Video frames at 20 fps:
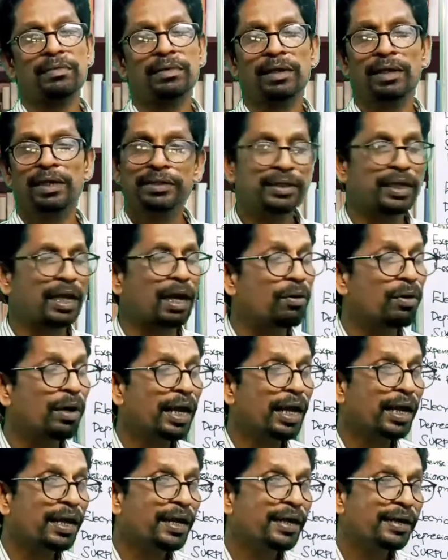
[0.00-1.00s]
Listen now,
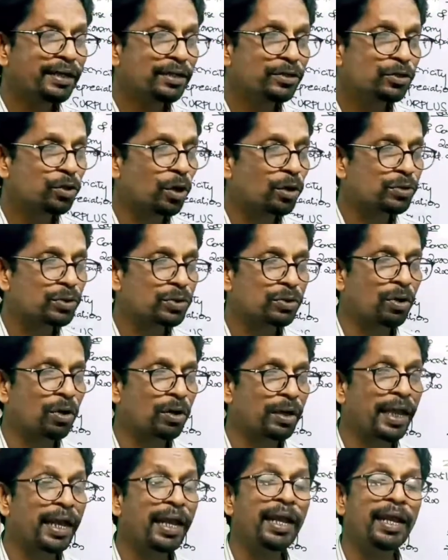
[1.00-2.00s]
it is also
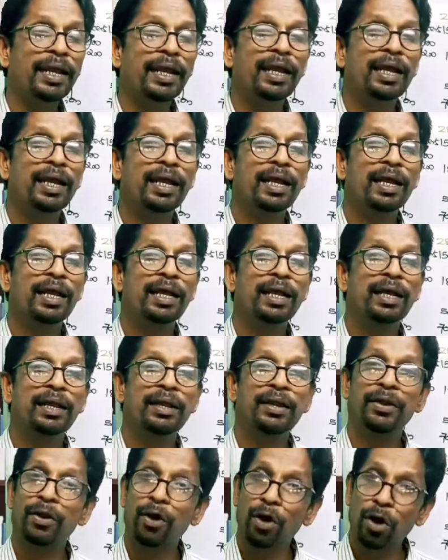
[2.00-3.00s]
not a
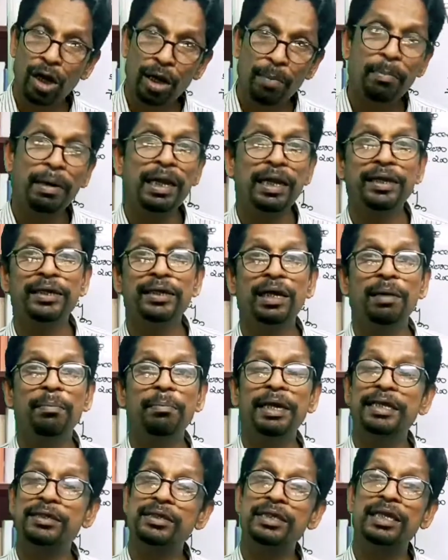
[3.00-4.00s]
normal
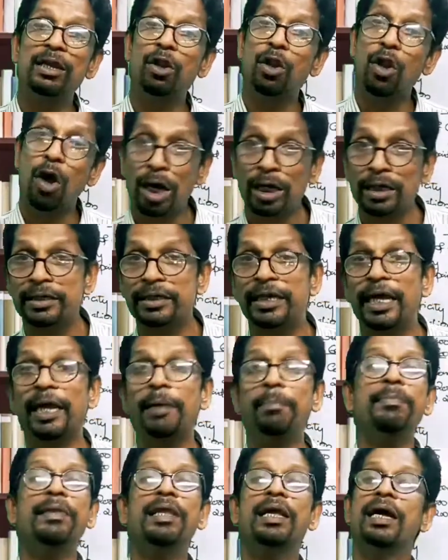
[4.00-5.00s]
income, it's a long
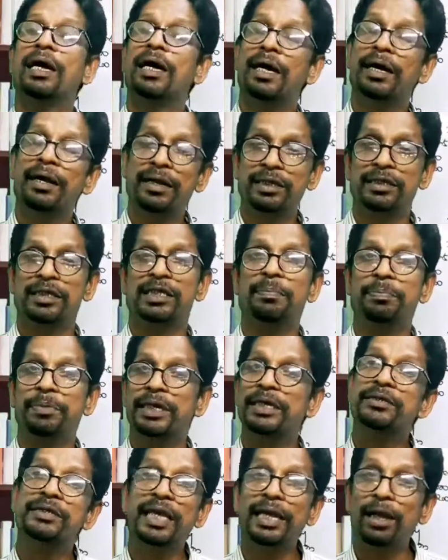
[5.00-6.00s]
term receipt.
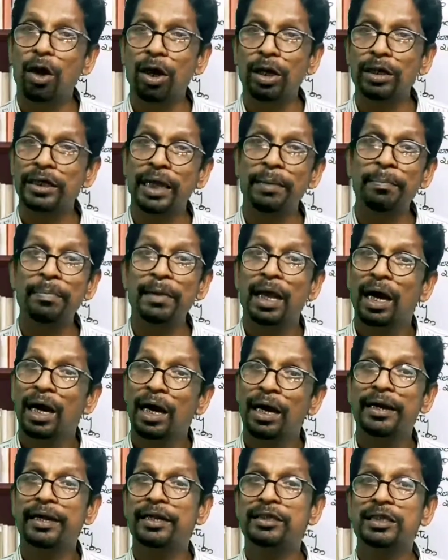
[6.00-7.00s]
It's a long term
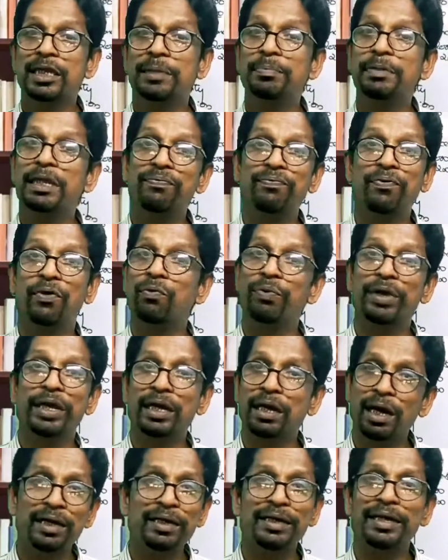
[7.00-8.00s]
receipt. Therefore, we
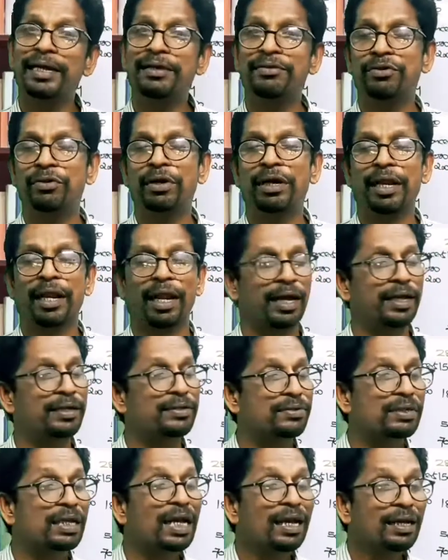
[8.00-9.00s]
can't
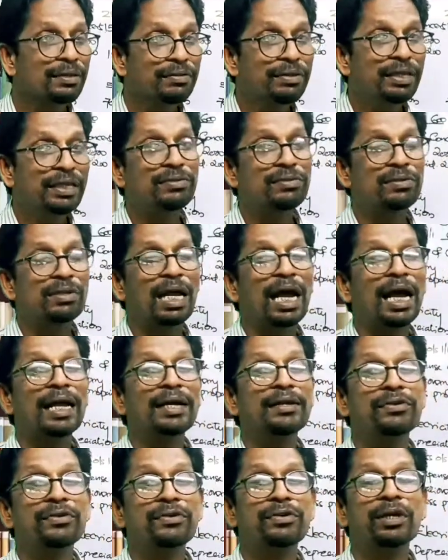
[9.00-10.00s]
categorize this
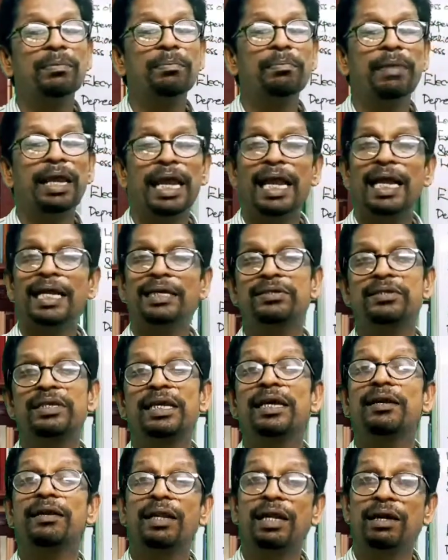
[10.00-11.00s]
item as
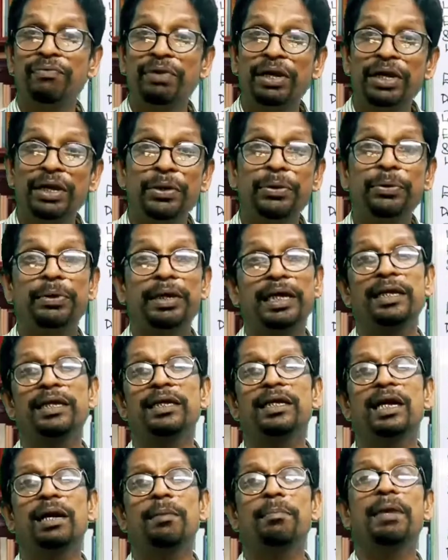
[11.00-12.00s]
a revenue
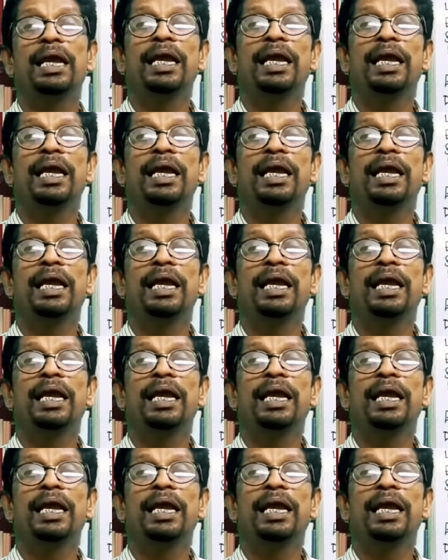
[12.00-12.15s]
income.